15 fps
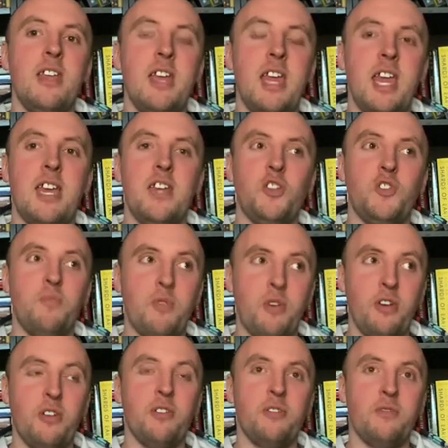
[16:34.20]
a
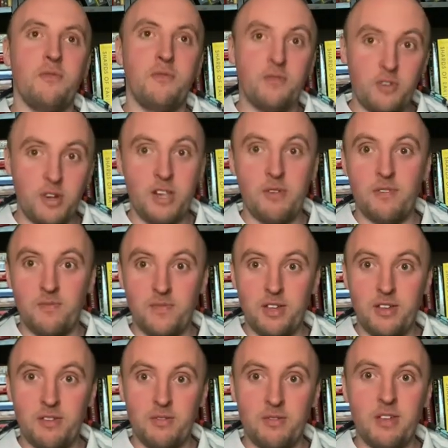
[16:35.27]
spoiler-free
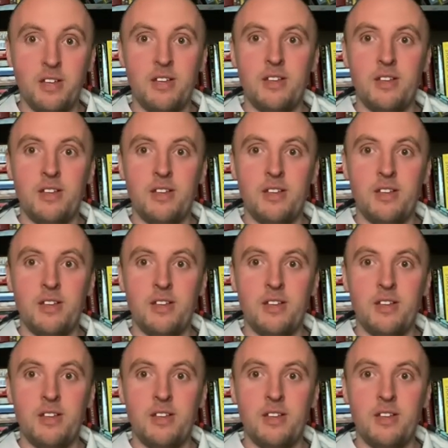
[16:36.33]
review,